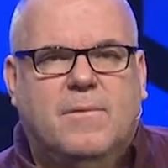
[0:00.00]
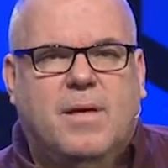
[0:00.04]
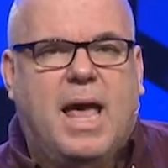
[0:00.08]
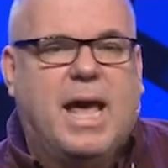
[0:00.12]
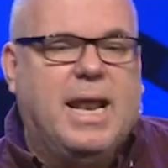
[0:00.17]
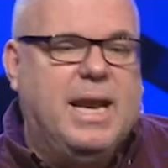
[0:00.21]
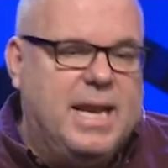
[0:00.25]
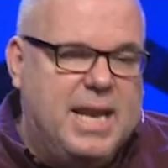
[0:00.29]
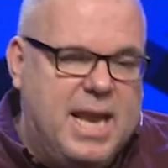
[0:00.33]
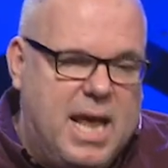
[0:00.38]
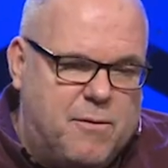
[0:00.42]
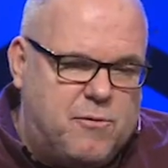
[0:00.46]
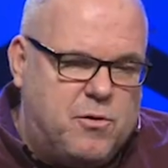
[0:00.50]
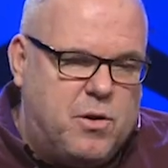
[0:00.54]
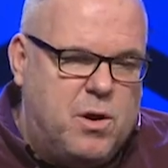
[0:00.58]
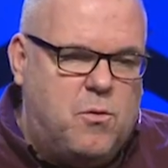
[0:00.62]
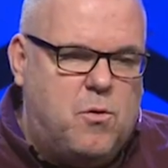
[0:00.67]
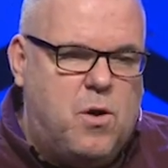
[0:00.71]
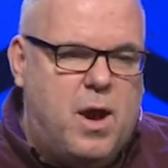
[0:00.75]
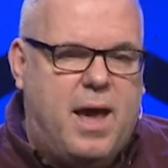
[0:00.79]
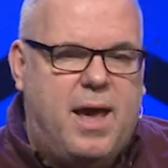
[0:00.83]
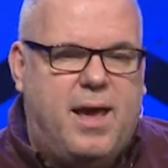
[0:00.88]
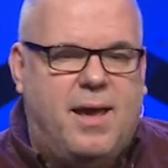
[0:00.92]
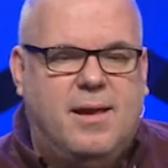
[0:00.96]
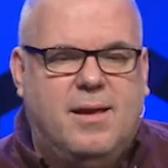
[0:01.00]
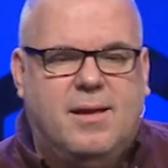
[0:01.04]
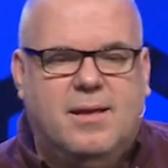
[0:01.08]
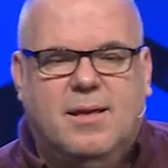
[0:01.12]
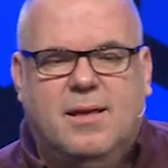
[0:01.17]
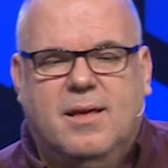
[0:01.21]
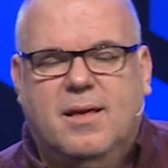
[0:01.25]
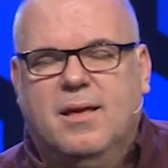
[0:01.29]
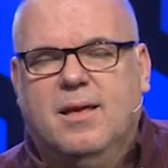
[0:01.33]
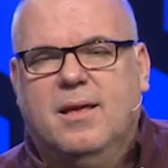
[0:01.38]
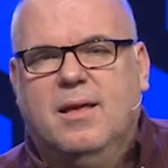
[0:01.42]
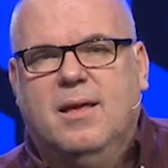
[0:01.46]
and in every way.
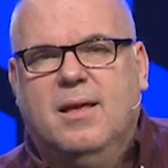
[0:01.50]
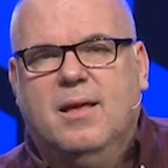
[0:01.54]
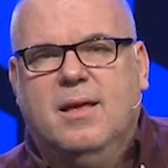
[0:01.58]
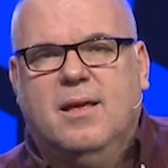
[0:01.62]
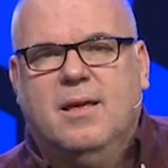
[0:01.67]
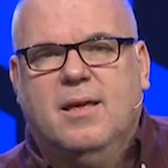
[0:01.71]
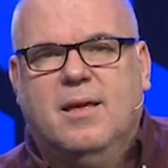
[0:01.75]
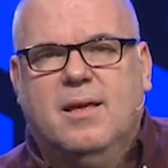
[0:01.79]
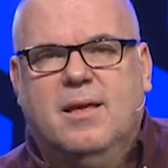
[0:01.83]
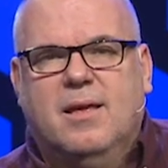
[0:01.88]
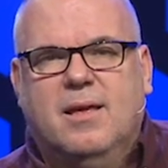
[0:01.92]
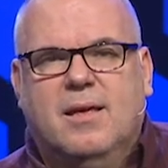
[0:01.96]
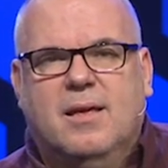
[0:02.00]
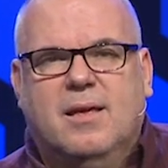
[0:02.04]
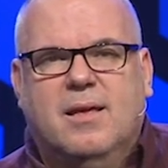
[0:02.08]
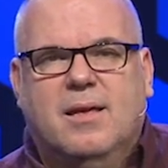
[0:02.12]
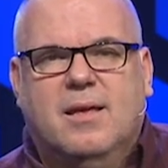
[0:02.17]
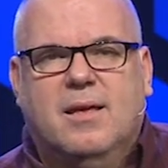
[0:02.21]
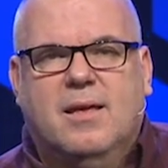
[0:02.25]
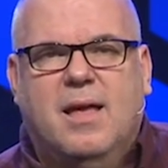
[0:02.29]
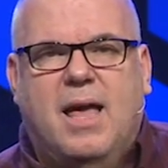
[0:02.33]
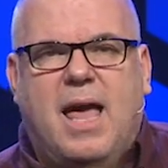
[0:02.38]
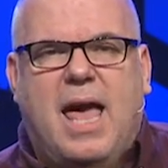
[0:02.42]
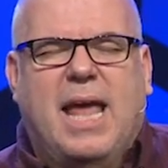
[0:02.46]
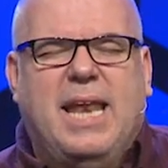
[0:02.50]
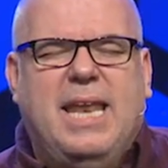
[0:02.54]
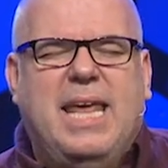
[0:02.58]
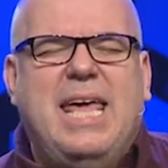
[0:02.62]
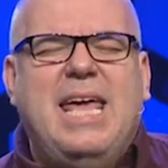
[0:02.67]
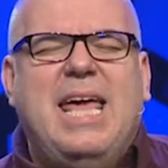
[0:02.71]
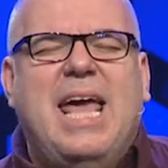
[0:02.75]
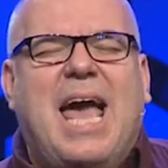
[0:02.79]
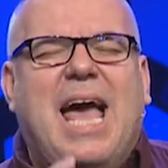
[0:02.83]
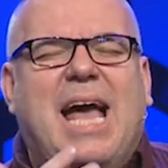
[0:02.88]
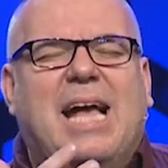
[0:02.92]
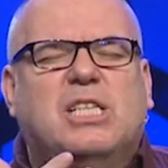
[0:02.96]
And
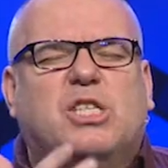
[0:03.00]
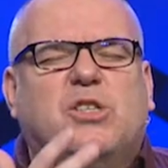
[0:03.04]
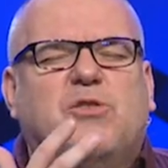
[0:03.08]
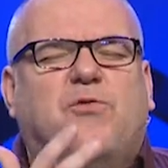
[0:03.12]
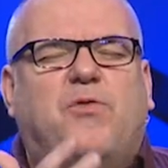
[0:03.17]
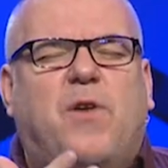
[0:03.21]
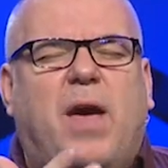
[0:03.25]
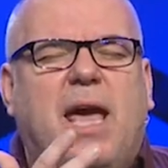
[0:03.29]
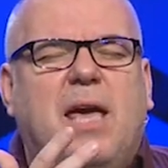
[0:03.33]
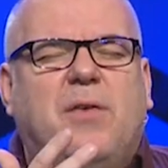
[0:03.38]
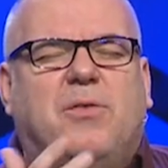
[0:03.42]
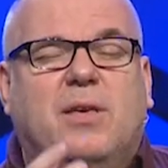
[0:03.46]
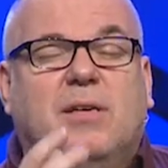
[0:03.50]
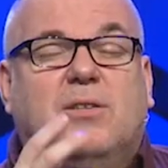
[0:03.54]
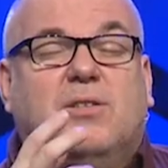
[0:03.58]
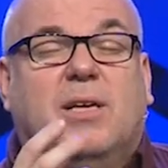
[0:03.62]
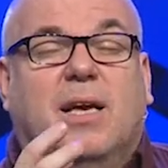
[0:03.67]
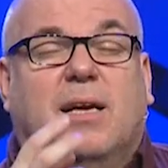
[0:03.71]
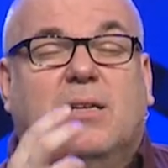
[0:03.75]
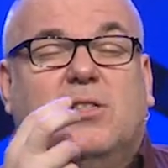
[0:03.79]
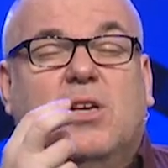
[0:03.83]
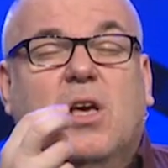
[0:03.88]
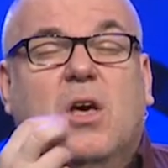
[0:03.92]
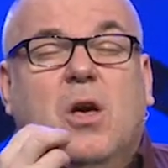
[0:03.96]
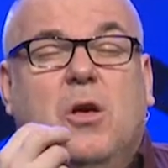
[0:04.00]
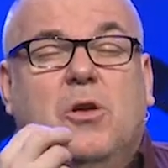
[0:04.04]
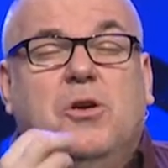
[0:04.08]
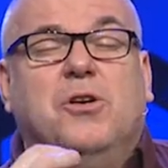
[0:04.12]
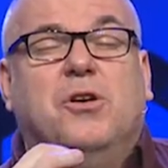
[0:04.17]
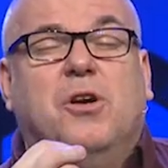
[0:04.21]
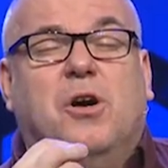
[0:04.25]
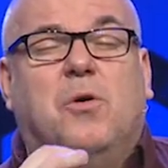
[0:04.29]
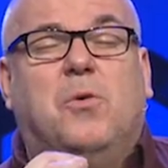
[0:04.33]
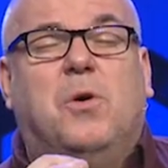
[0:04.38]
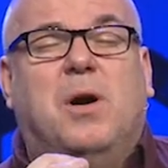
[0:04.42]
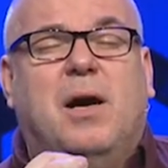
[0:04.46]
he has faith. He says, You
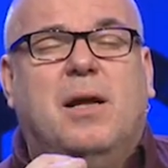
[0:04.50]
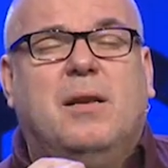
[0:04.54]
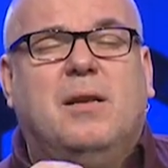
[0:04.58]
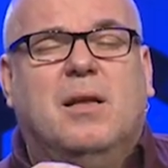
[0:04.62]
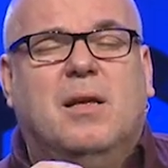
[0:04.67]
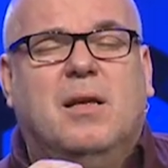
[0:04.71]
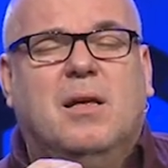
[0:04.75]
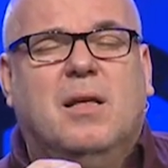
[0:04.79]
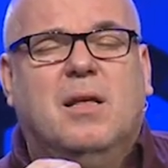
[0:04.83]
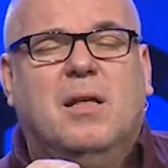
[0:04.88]
know what?